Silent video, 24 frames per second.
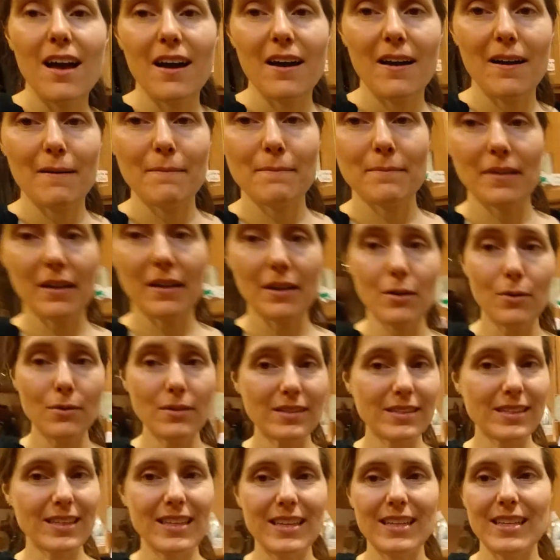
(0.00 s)
I
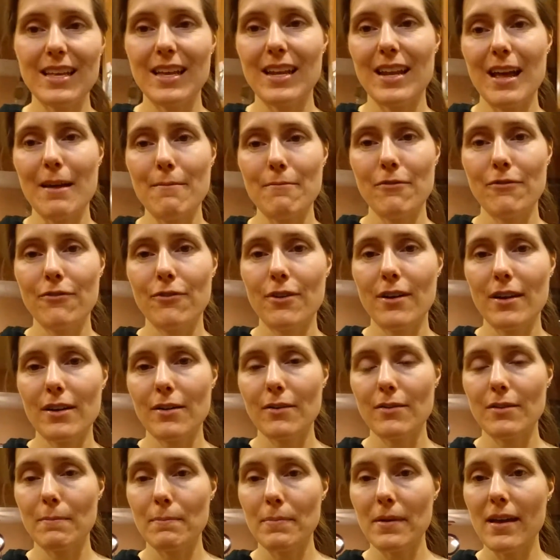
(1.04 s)
always clean that up before I
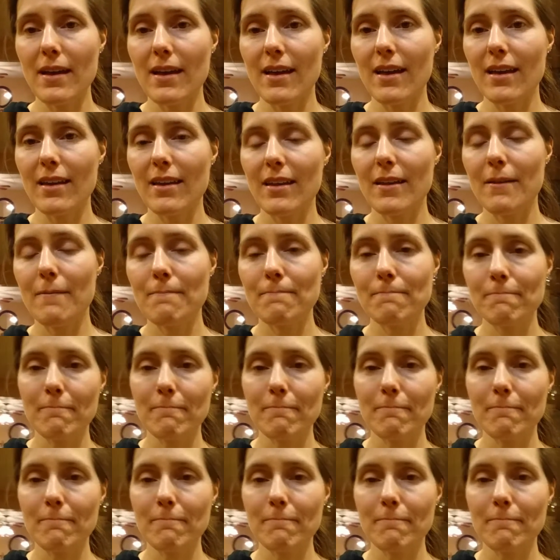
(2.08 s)
go to bed.